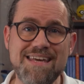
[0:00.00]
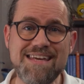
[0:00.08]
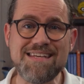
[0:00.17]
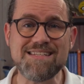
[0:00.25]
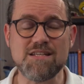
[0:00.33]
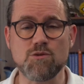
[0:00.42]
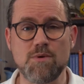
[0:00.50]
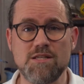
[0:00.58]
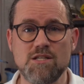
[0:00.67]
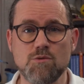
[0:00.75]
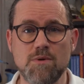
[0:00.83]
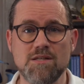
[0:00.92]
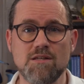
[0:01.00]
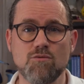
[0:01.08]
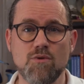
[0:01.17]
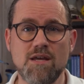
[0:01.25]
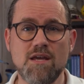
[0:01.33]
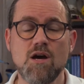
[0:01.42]
ease in
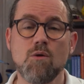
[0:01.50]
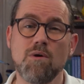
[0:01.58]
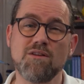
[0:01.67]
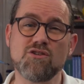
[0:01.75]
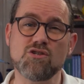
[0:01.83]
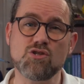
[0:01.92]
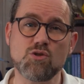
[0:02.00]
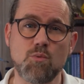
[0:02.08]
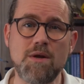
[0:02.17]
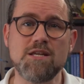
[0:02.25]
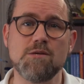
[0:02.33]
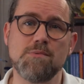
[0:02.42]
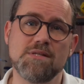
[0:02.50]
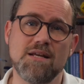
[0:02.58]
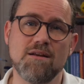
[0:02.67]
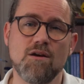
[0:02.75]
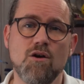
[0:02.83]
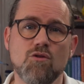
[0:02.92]
2023, while just
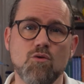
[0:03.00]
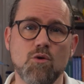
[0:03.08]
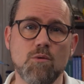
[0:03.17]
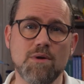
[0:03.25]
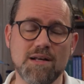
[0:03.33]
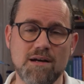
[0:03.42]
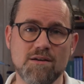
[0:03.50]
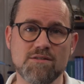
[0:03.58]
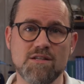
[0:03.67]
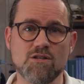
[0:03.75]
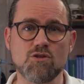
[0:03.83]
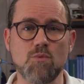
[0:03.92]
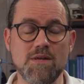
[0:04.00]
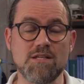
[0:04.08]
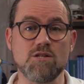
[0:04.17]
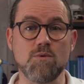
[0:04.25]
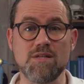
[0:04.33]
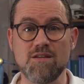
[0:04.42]
20% thought it would last into
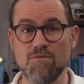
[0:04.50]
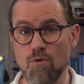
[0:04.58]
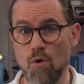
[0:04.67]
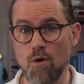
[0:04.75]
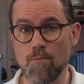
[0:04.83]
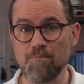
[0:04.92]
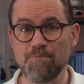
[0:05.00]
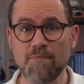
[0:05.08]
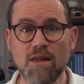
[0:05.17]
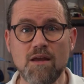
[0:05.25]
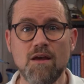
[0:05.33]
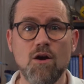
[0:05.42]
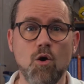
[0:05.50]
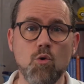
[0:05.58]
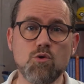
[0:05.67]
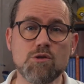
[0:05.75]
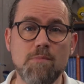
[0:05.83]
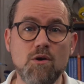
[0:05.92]
2024.
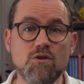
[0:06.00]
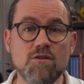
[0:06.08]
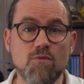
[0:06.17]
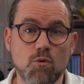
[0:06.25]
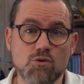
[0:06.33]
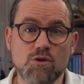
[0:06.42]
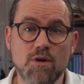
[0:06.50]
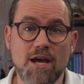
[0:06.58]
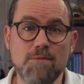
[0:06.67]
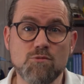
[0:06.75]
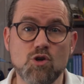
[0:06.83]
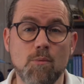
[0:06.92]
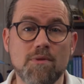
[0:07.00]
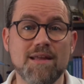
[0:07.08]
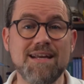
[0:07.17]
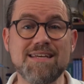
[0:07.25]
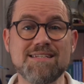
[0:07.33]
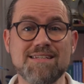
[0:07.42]
Automotive also came top of the
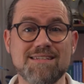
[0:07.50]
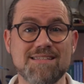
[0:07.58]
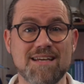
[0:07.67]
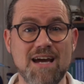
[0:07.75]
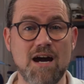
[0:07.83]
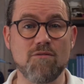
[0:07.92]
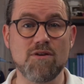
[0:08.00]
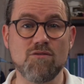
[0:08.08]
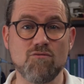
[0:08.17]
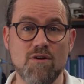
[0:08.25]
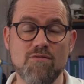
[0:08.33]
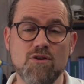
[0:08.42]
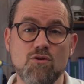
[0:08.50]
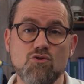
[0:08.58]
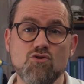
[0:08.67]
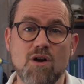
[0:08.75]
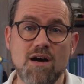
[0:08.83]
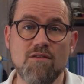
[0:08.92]
list as the current revenue
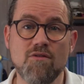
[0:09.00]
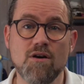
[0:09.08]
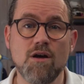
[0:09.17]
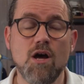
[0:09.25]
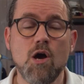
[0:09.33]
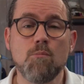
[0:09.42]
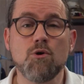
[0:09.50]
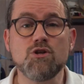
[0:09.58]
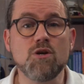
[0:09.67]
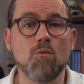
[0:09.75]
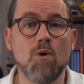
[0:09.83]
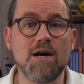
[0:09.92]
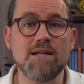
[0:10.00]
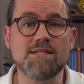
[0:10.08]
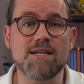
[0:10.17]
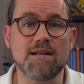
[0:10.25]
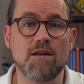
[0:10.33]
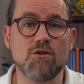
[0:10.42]
driver, pushing wireless
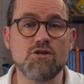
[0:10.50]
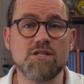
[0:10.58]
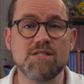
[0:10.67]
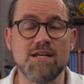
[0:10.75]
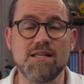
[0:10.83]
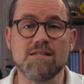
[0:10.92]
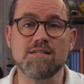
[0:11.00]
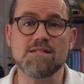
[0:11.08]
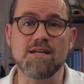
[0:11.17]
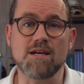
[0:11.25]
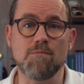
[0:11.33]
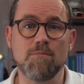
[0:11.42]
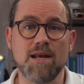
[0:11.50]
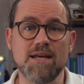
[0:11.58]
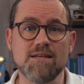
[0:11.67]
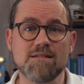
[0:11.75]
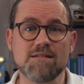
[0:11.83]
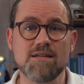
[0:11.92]
technologies into second
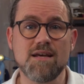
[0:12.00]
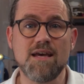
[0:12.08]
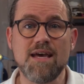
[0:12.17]
place.